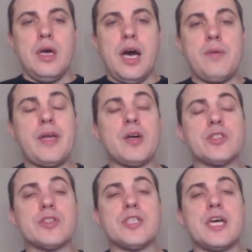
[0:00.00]
Ahmed
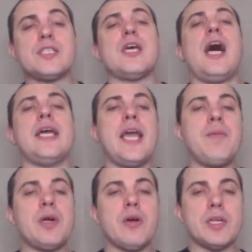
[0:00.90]
also says, I
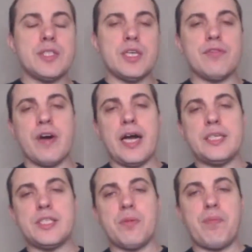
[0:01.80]
came across the
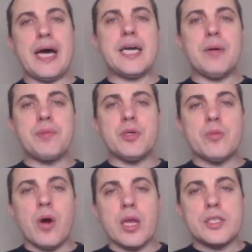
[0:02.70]
advice, back up your
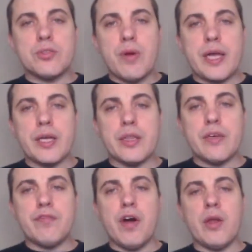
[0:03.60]
wallets
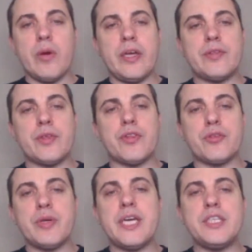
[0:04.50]
regularly following the
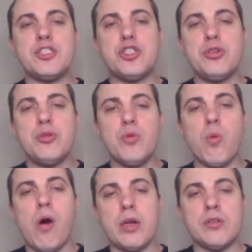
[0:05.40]

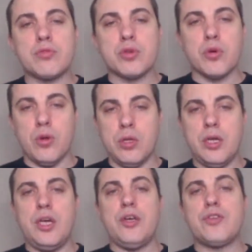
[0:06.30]
3-2-1 rule.
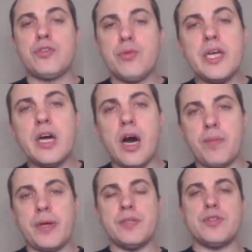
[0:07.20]
3
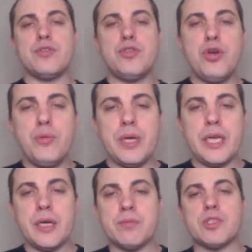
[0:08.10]
copies, 2
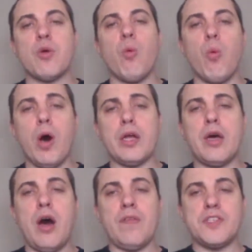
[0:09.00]
mediums, 1
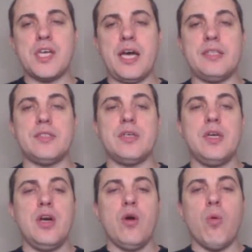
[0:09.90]
offsite.
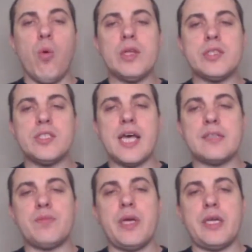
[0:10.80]
What does
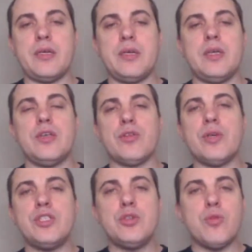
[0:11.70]
that mean?
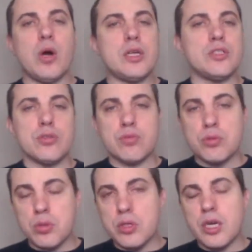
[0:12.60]
3-2-1 is a
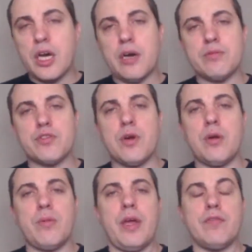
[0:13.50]
rule that comes
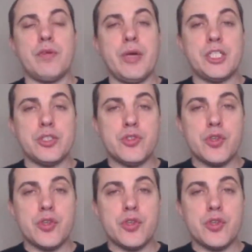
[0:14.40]
from information